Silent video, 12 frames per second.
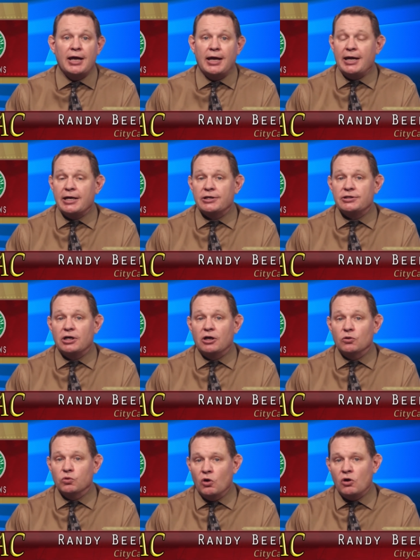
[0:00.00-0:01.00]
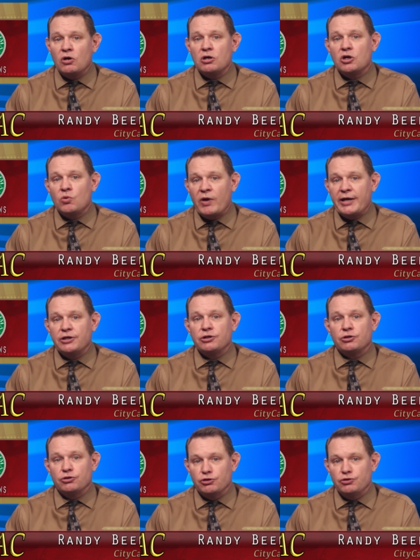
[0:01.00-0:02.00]
and a
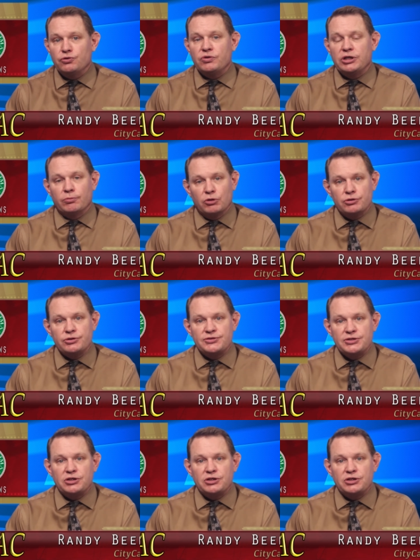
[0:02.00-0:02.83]
long-awaited new emergency